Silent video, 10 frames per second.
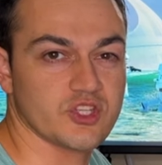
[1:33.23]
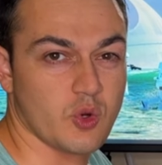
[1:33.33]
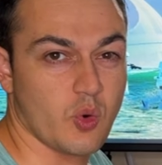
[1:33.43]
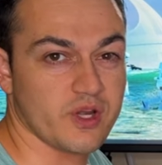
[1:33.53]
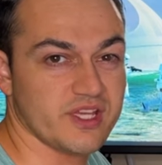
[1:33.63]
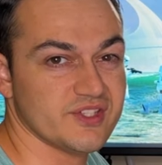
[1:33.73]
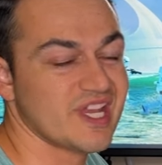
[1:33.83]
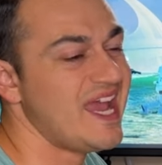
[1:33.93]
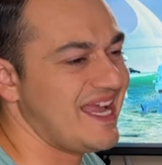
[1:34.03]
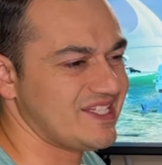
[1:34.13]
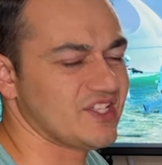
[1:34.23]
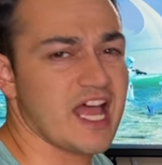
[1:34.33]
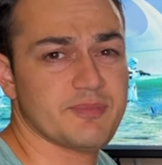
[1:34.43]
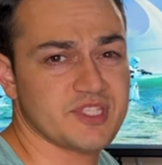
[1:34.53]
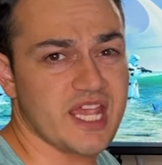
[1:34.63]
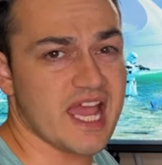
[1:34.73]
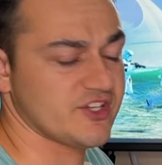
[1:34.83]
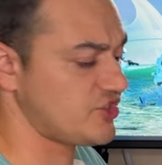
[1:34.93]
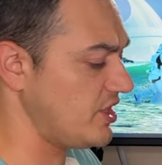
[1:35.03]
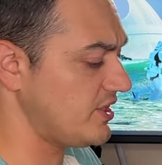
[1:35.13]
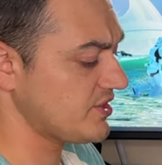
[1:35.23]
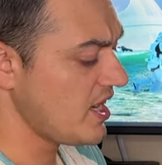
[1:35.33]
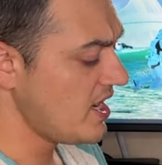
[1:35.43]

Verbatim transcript: the corneas and slaps the ass cheeks.